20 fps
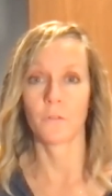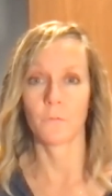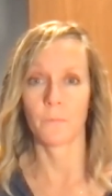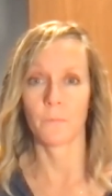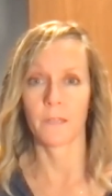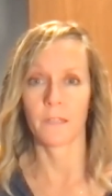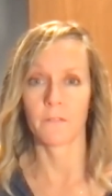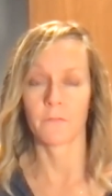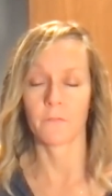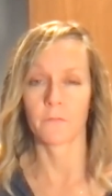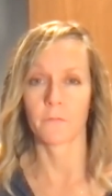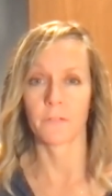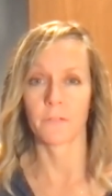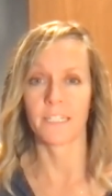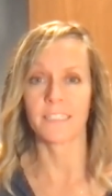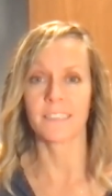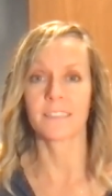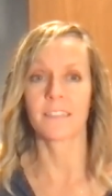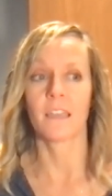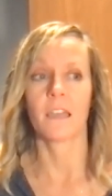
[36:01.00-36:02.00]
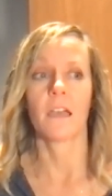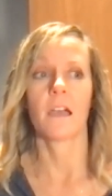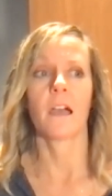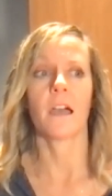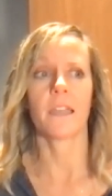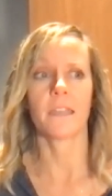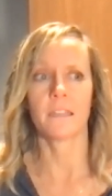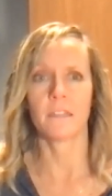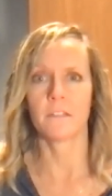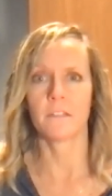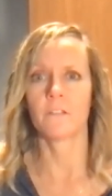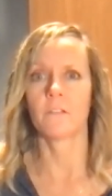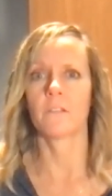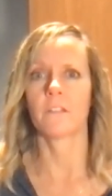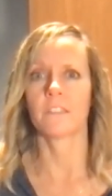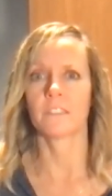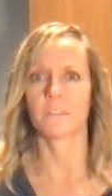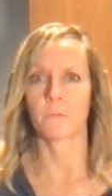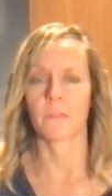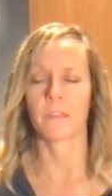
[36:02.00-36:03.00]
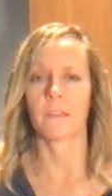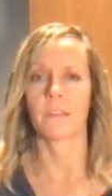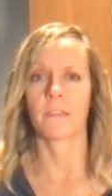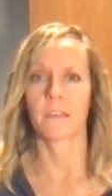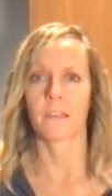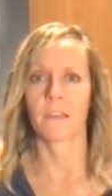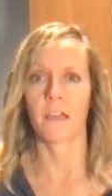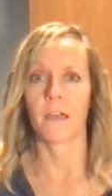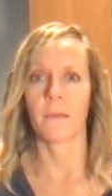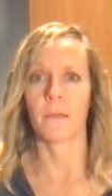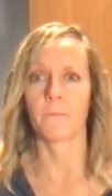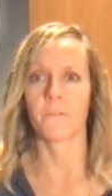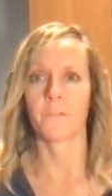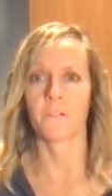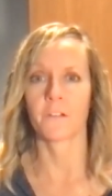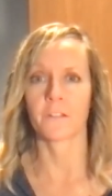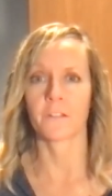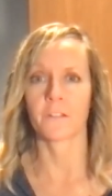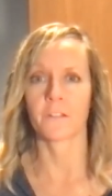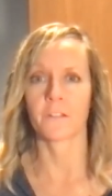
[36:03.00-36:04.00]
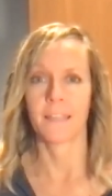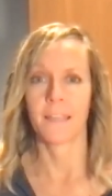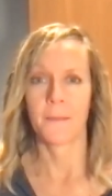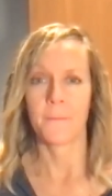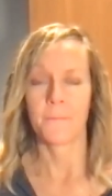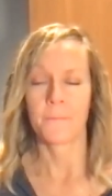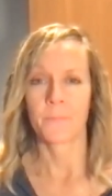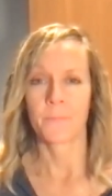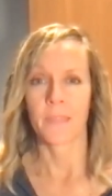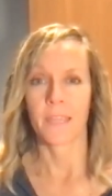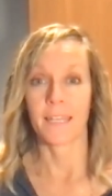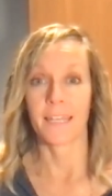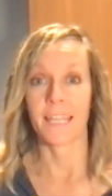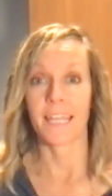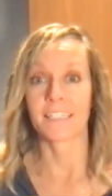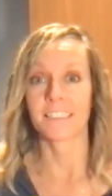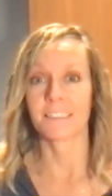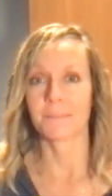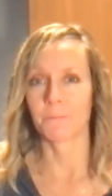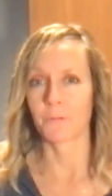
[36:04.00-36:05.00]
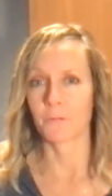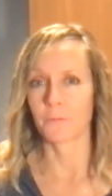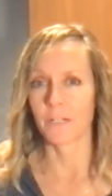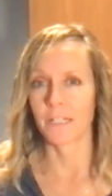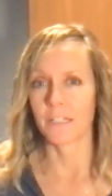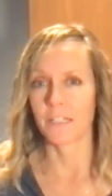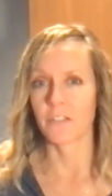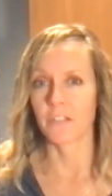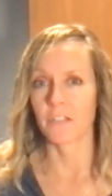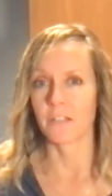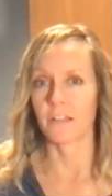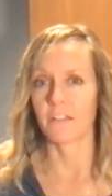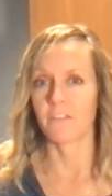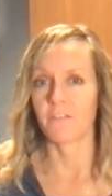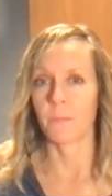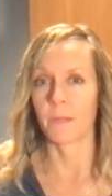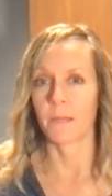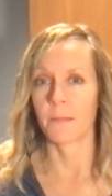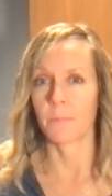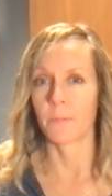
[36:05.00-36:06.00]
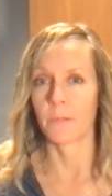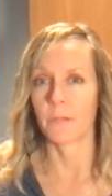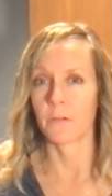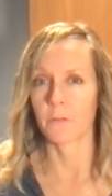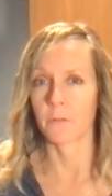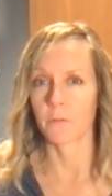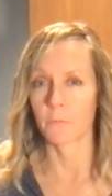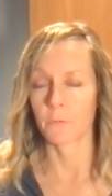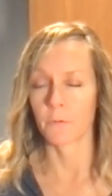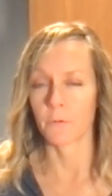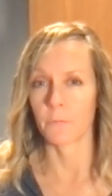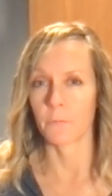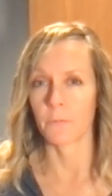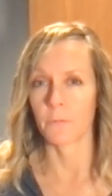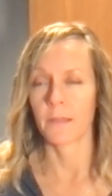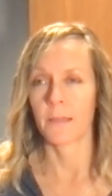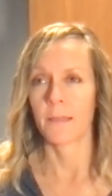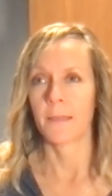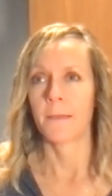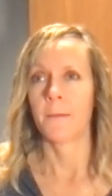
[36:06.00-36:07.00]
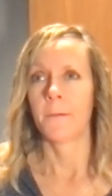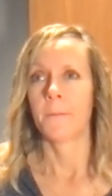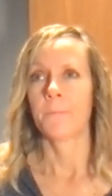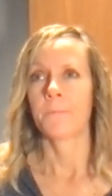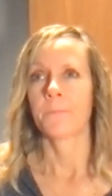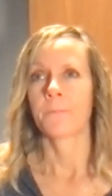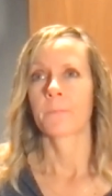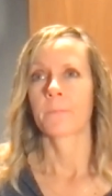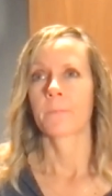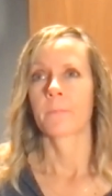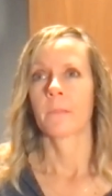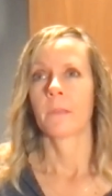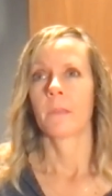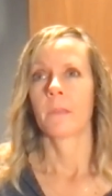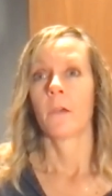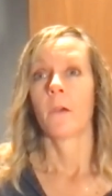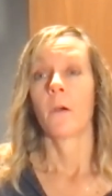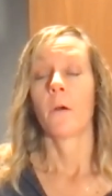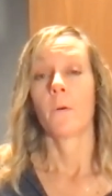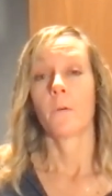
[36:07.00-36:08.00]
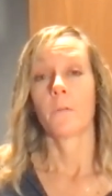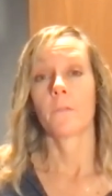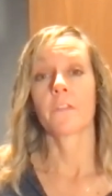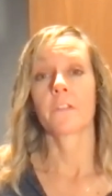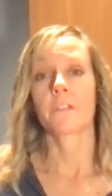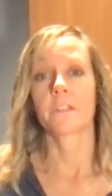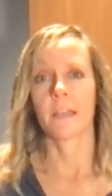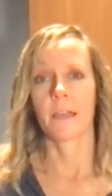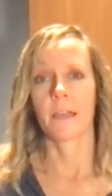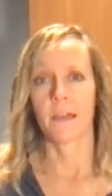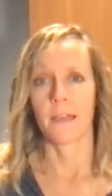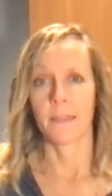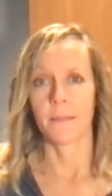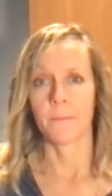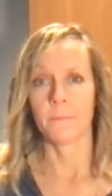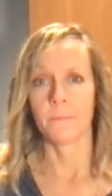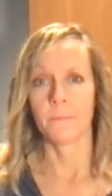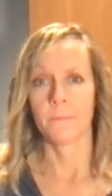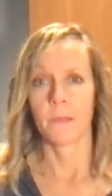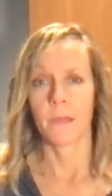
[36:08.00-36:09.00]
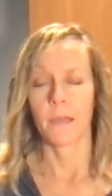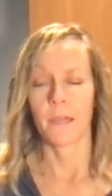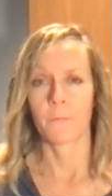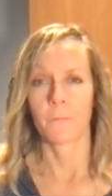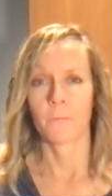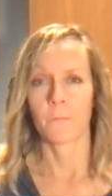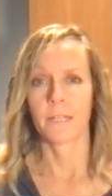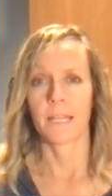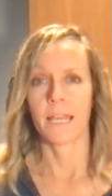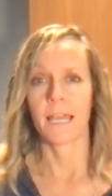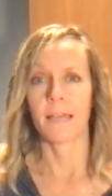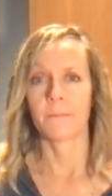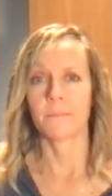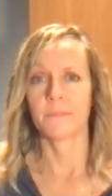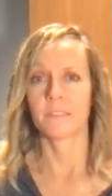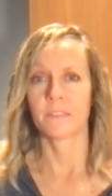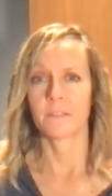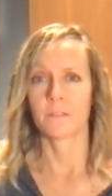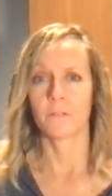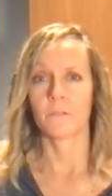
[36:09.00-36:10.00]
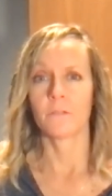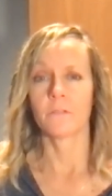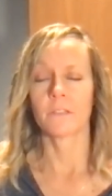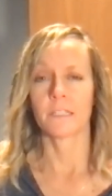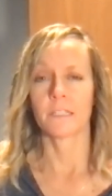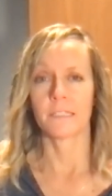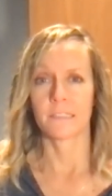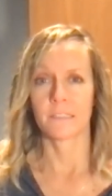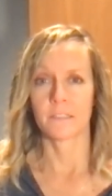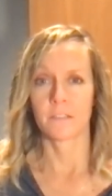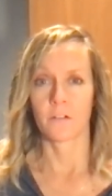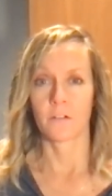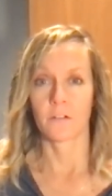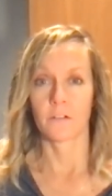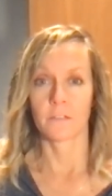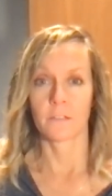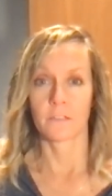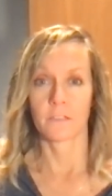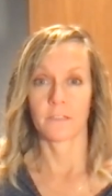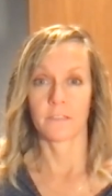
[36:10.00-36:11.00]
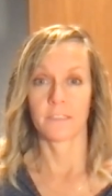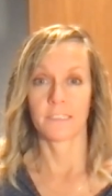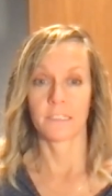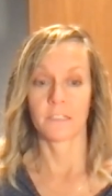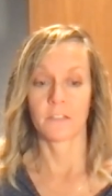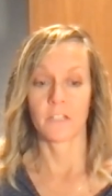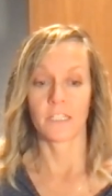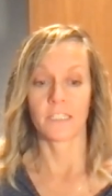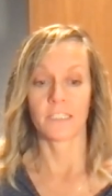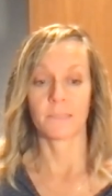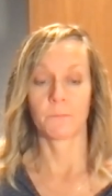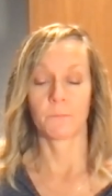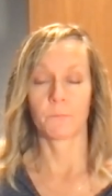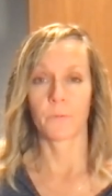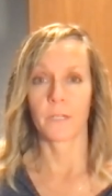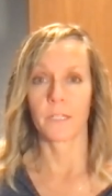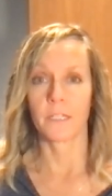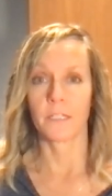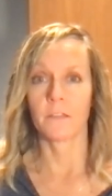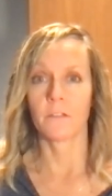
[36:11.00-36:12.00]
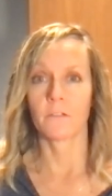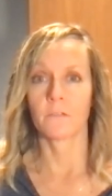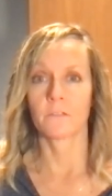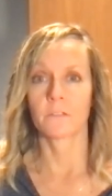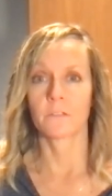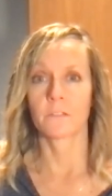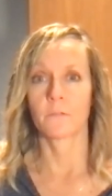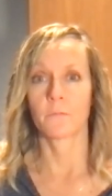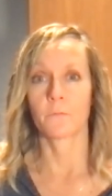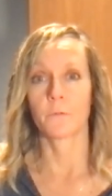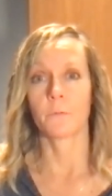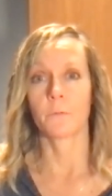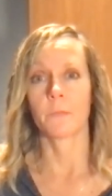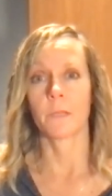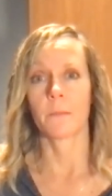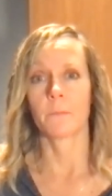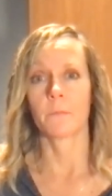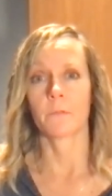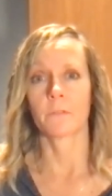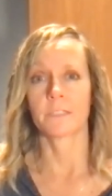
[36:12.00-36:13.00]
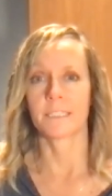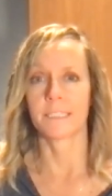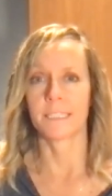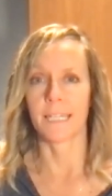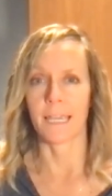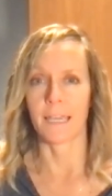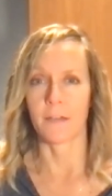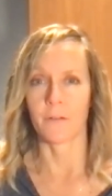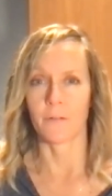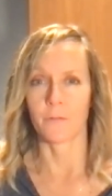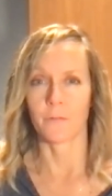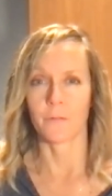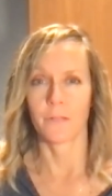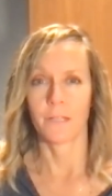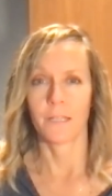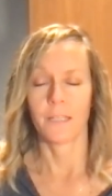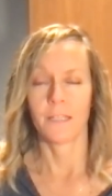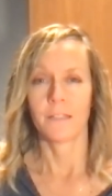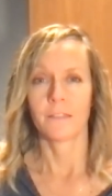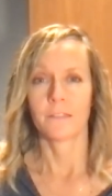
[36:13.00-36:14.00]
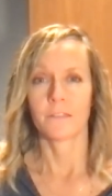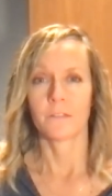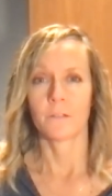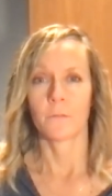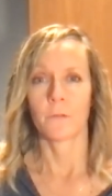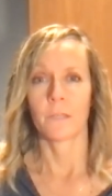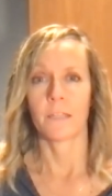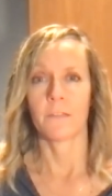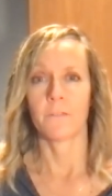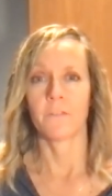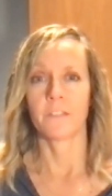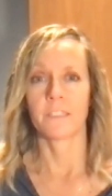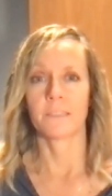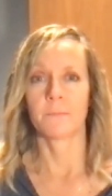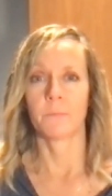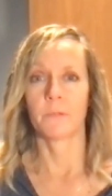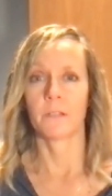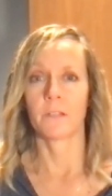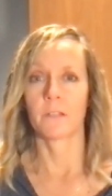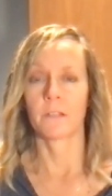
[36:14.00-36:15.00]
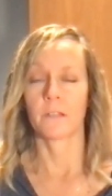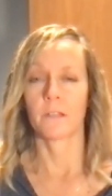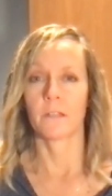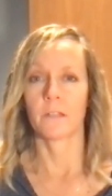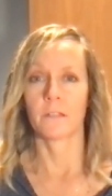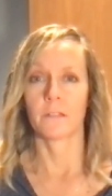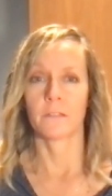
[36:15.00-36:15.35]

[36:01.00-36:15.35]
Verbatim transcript: too big of a risk. I can do this within the comfort and exploration of my peer group. Over time, I would absolutely start to suggest bringing those group numbers down. So if it's been a